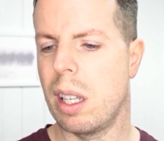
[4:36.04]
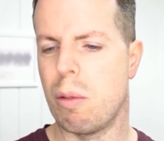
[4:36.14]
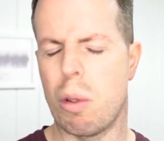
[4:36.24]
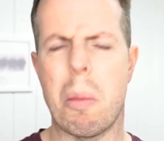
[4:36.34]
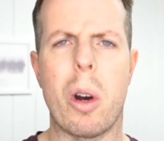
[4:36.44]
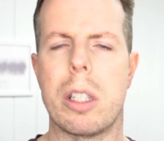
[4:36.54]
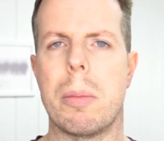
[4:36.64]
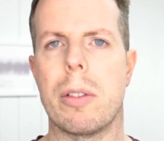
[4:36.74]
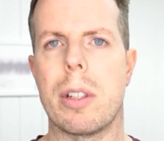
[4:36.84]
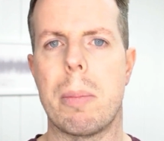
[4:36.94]
it reminded
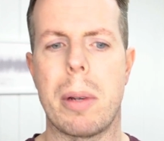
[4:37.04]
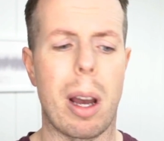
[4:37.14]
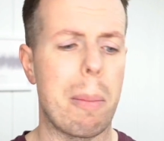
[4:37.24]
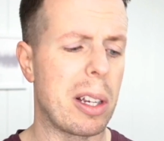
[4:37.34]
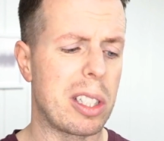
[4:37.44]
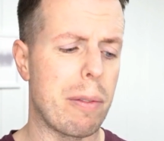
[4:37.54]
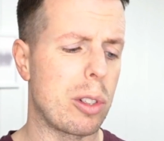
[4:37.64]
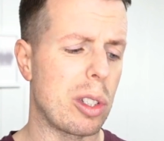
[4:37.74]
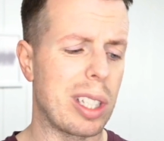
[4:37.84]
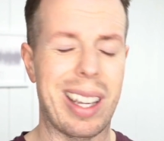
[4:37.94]
me of it. But I must
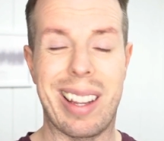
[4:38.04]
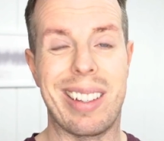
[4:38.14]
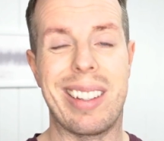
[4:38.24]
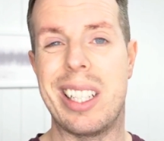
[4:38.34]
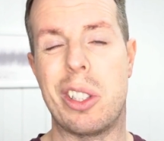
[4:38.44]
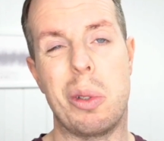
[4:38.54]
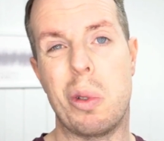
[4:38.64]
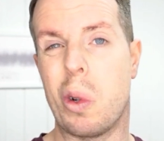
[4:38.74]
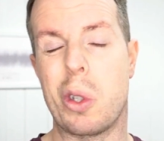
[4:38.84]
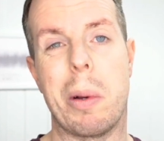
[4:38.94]
emphasize again that these do
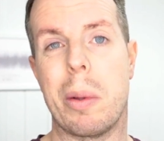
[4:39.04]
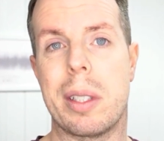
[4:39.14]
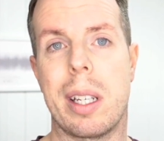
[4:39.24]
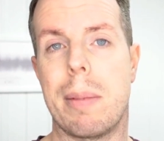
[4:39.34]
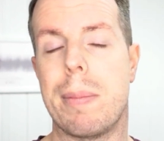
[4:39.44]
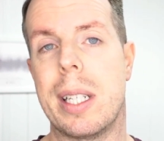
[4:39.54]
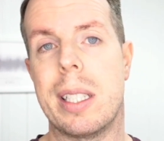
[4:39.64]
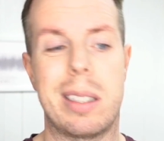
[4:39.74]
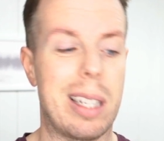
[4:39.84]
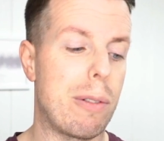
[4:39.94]
not smell the same. It
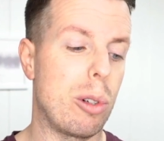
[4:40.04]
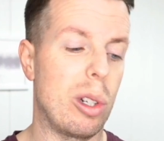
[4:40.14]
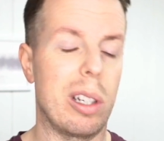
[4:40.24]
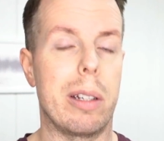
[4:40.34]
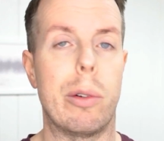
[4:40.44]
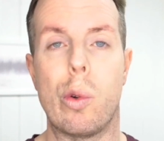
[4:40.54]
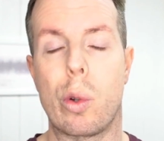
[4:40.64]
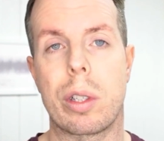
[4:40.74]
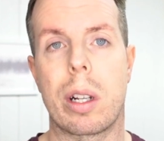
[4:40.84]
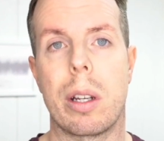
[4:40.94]
is definitely
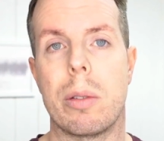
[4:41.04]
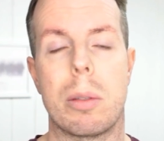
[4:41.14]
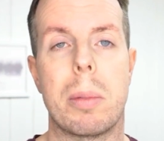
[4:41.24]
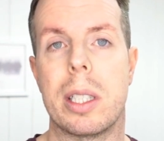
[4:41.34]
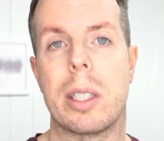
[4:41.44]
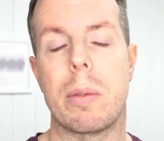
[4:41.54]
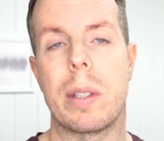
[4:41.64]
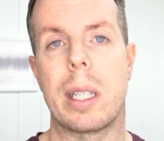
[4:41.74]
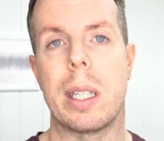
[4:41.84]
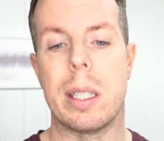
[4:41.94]
not a clone, so please don't
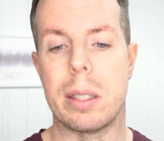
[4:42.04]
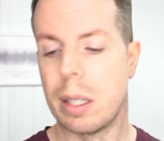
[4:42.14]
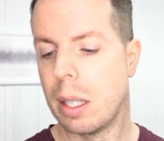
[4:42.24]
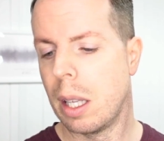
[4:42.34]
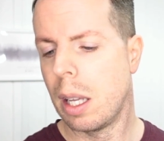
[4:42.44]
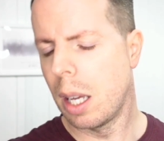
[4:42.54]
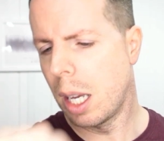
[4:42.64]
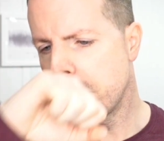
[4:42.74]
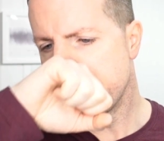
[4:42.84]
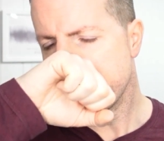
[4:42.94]
think it is.
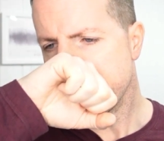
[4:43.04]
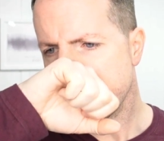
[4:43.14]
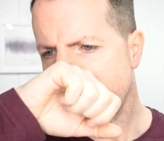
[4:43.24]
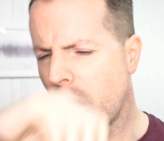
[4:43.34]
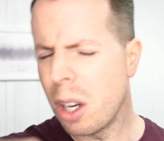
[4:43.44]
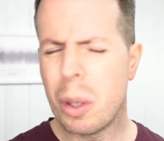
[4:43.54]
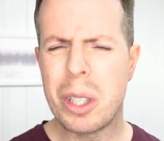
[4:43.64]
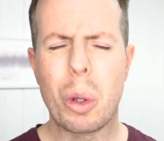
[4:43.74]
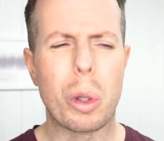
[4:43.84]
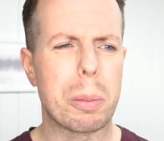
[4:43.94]
I
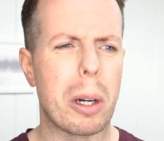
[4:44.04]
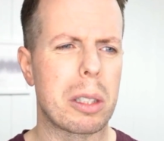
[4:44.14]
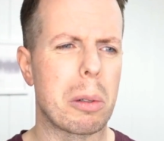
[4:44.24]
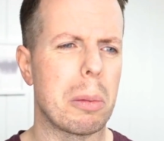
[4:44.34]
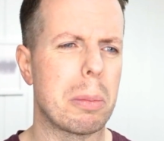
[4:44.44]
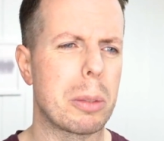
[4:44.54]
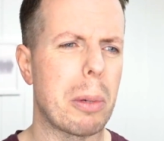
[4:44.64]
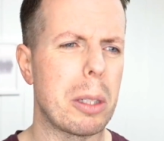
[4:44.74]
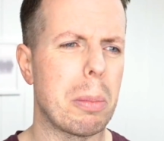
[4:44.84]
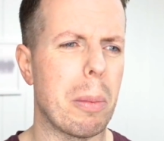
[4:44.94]
always thought
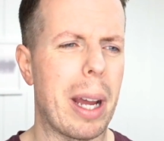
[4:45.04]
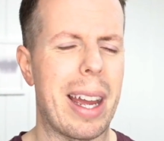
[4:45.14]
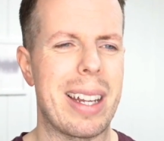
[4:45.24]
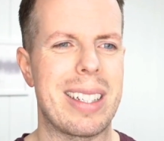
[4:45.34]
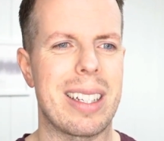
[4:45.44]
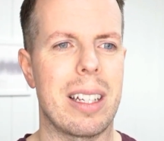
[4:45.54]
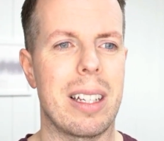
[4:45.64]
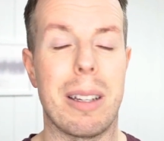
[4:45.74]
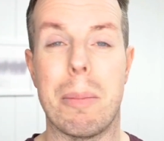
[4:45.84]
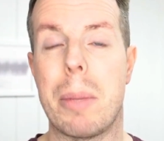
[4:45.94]
Spicebomb had
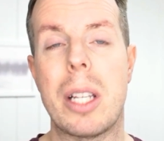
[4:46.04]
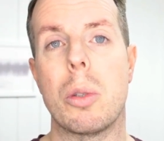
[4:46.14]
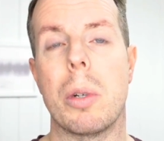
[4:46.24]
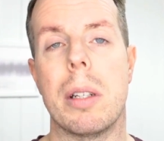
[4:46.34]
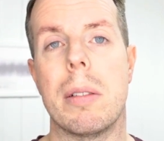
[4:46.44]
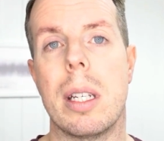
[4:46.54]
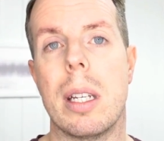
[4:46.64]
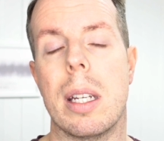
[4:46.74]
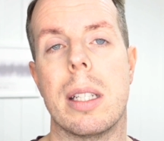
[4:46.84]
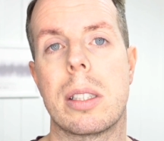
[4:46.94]
benzoin
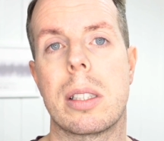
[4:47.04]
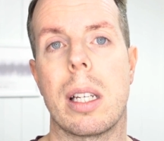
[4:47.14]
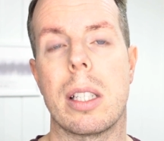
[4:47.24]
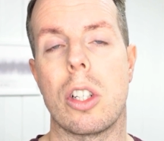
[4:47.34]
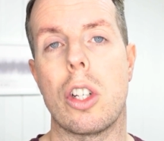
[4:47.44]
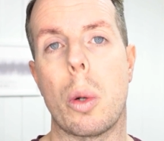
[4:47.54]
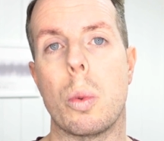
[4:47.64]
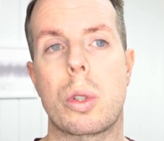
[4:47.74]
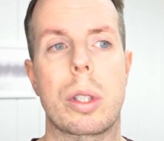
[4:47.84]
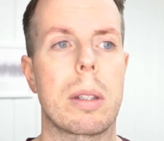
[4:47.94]
in it as a
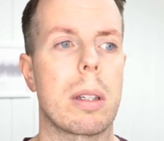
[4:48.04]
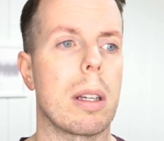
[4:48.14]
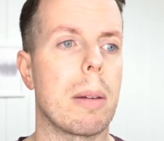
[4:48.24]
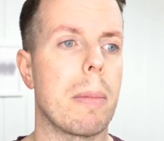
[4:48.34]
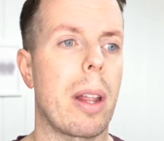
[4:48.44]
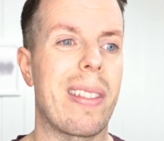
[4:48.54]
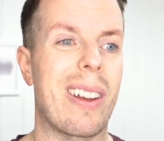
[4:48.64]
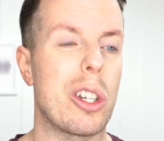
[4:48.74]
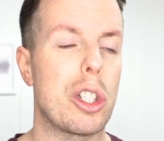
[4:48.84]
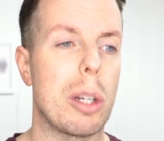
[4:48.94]
note, and
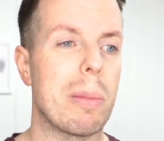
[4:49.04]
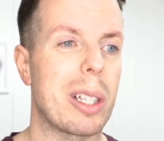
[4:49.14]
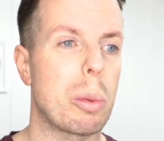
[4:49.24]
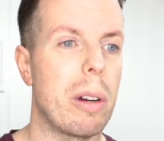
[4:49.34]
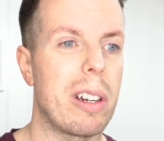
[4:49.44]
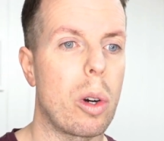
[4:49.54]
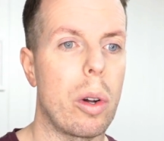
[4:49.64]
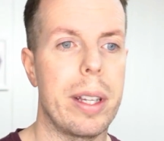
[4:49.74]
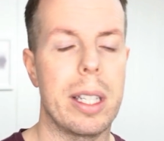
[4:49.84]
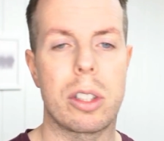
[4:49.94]
I assume that's where it
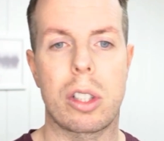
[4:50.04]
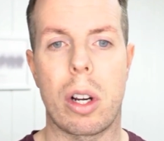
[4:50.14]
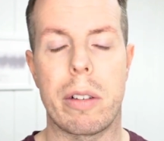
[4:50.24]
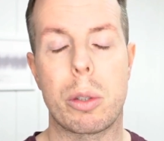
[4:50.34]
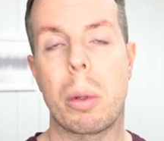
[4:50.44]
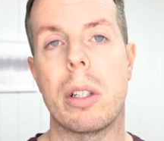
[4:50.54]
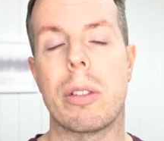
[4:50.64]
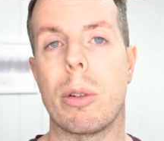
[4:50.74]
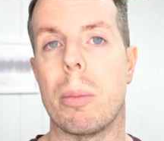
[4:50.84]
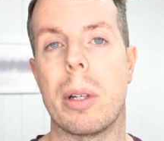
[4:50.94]
got its kind of
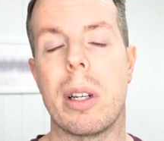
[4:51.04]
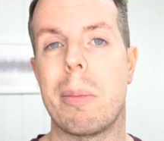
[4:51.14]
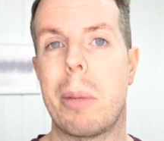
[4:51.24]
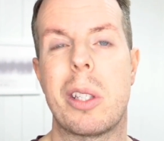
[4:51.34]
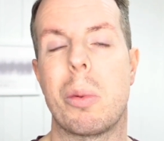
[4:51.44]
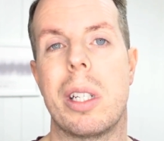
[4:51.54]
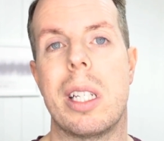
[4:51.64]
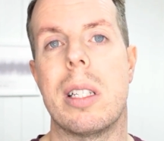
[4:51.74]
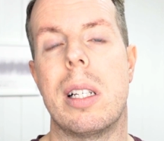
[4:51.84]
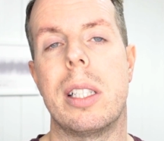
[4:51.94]
sweetness from, but benzoin
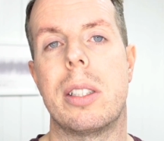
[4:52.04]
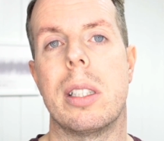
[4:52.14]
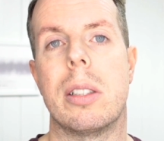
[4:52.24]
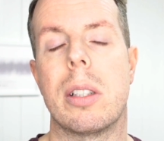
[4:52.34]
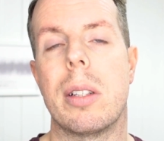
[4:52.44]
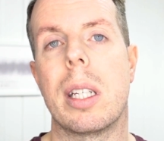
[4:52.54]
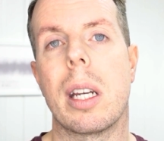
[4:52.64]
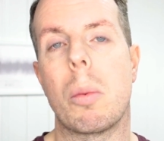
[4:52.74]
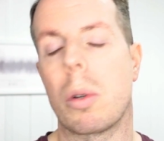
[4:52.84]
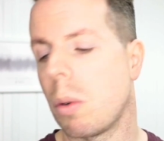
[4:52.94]
isn't listed, so there you
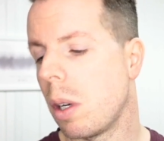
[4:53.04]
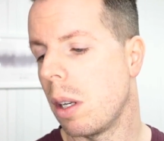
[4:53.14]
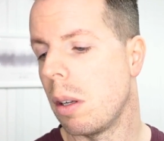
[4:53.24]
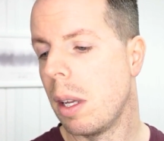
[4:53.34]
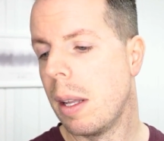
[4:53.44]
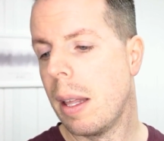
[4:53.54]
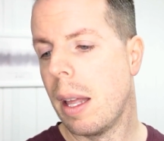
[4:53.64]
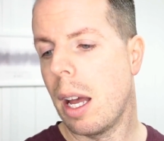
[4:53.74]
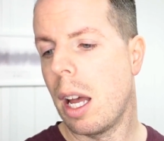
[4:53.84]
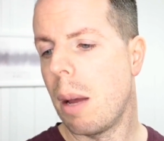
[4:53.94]
go, what do I know?
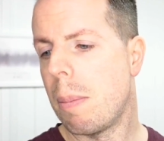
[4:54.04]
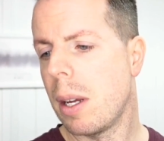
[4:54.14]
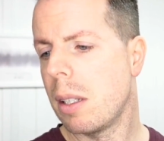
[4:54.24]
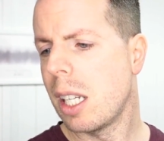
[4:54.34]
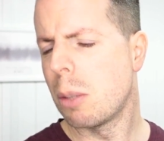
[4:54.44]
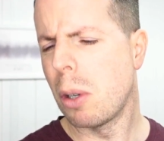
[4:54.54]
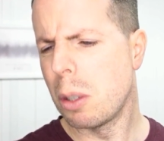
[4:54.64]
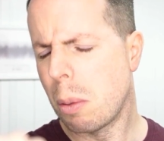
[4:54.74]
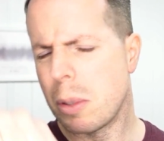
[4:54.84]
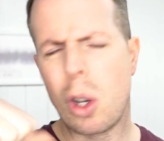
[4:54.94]
But yeah,
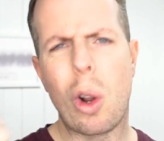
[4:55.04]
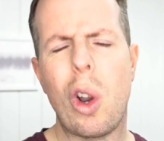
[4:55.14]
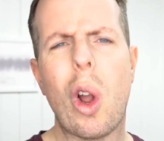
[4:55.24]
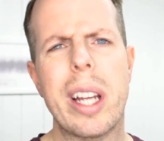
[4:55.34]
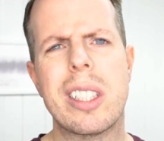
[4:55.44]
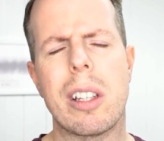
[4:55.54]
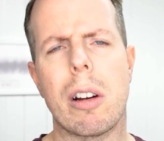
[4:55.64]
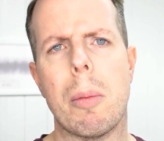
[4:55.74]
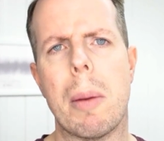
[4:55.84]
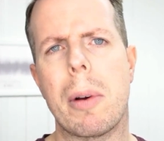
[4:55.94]
Spicebomb is a lot lighter
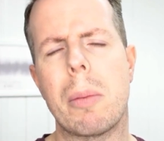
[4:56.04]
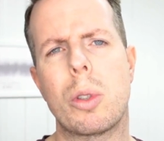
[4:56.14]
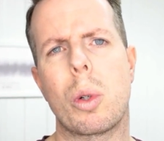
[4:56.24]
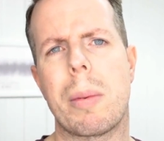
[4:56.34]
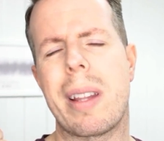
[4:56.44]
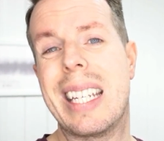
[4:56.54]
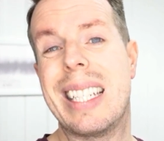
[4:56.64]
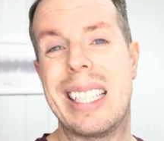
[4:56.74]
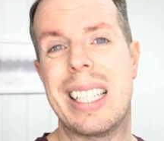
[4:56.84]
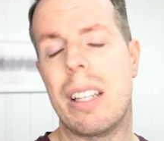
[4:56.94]
than I remember. I'm talking about the
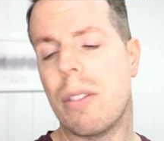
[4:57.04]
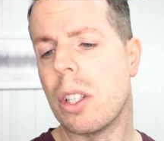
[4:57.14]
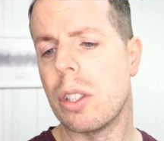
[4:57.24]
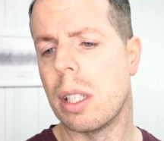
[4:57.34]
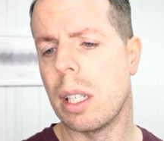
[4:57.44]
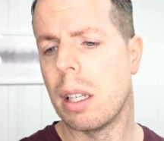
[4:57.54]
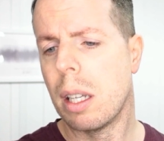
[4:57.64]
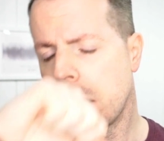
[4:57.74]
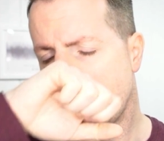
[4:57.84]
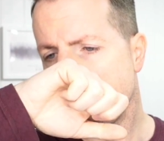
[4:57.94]
EDT version here.
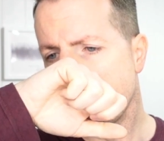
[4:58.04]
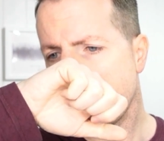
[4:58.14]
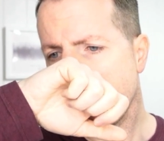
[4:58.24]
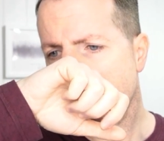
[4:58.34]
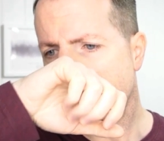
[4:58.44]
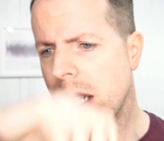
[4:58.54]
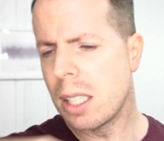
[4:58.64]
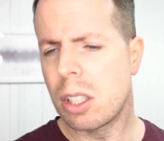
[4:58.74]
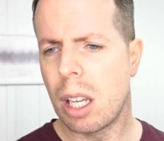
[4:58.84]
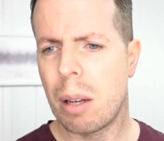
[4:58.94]

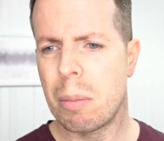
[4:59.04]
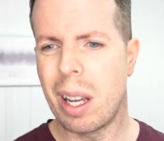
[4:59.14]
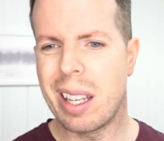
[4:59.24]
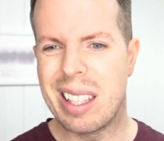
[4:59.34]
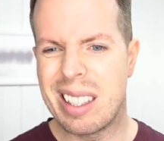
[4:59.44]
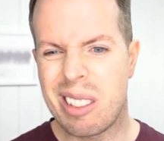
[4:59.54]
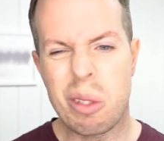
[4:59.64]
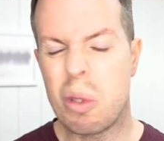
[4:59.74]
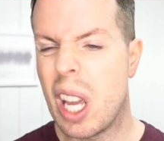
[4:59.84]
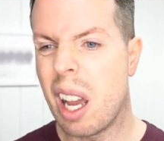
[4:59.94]
It's
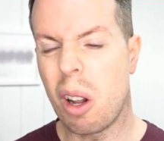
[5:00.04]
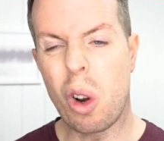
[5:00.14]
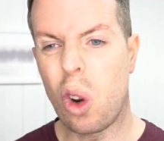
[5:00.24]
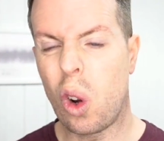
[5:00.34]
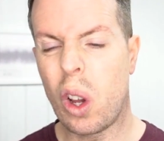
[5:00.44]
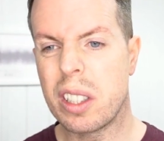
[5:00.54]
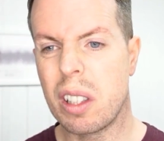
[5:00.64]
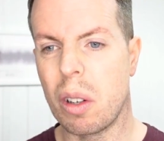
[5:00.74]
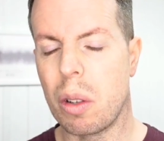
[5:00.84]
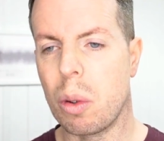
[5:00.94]
yeah, a lot
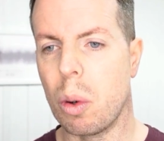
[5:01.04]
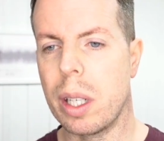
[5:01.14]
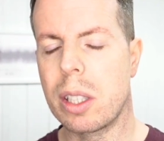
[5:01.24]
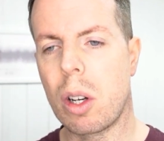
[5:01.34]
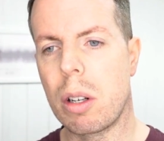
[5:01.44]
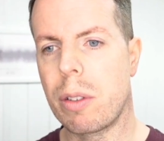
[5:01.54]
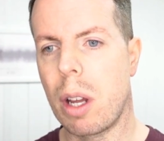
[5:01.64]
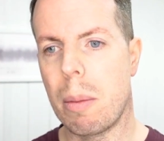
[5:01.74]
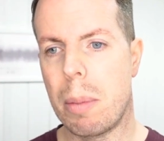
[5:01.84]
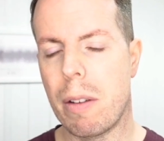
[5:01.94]
lighter than I thought. It's kind of
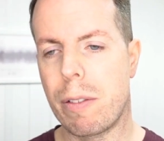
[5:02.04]
a bit